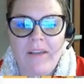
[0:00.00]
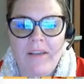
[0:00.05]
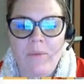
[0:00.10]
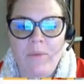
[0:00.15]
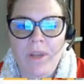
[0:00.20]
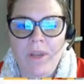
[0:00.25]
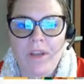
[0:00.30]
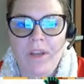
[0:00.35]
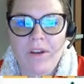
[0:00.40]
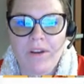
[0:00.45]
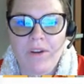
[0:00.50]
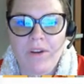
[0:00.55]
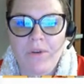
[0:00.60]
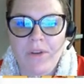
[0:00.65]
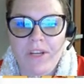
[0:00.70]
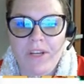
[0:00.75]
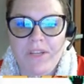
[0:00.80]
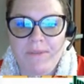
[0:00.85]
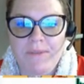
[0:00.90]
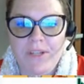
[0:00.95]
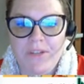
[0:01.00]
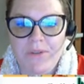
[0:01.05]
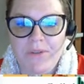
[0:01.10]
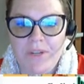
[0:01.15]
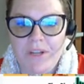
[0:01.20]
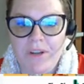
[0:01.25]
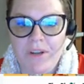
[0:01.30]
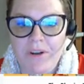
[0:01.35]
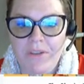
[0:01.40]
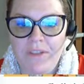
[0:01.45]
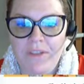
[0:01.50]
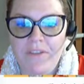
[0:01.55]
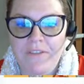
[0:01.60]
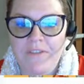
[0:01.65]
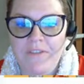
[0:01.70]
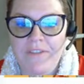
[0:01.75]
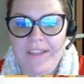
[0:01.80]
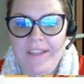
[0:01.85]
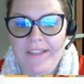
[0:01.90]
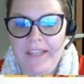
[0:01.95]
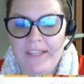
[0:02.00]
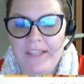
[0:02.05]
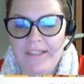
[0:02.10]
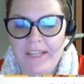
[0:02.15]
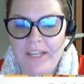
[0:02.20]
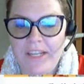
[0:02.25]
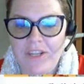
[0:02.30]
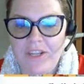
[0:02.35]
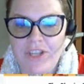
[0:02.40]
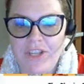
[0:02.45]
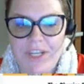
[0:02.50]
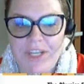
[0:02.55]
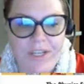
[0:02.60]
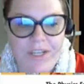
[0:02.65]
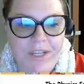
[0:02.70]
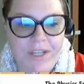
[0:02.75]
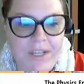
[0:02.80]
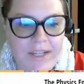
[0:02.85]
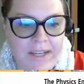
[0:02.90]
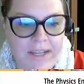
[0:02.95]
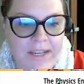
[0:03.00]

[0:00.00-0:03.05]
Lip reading: we are going to be doing called the physics engine.